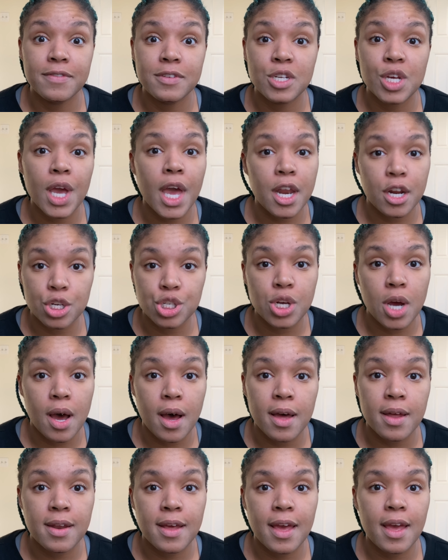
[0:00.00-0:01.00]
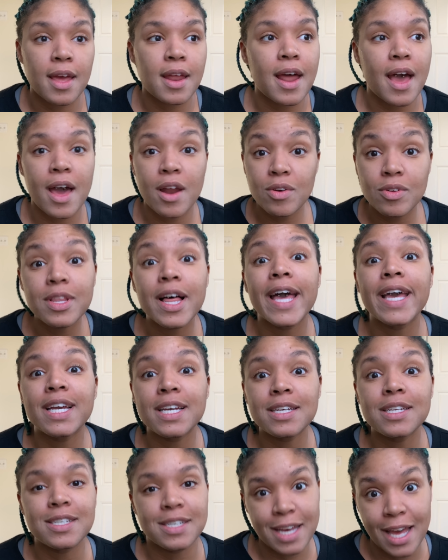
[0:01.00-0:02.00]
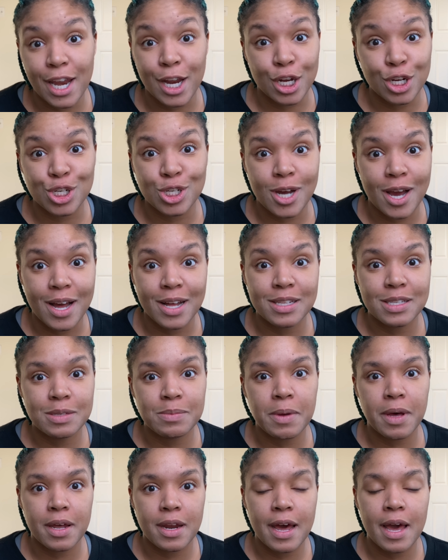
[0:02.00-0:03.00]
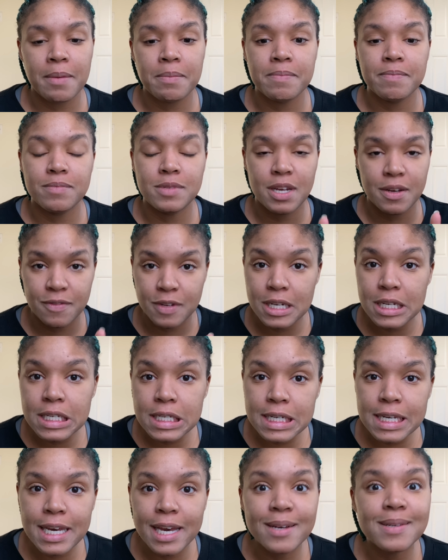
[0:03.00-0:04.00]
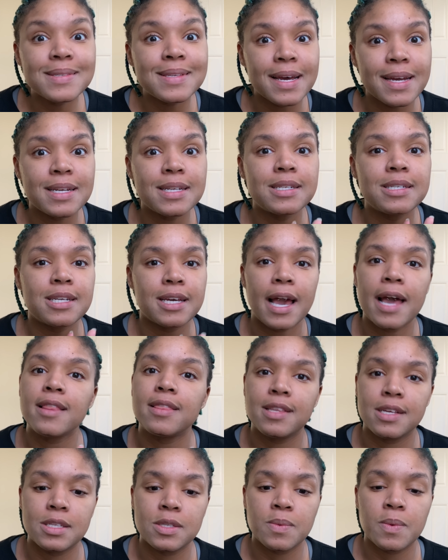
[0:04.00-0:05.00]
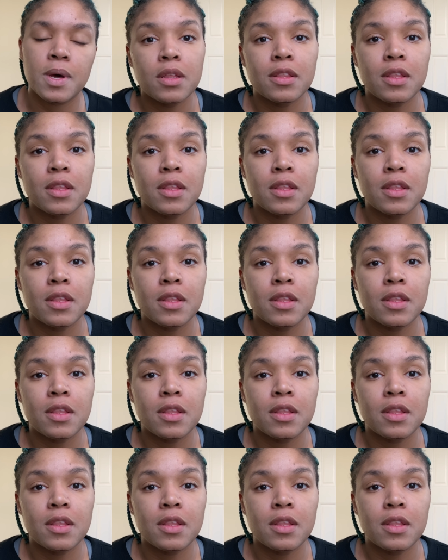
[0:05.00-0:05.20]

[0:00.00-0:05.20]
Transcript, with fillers: to get a shot, and I don't like getting shots, but I'm definitely excited to get this one.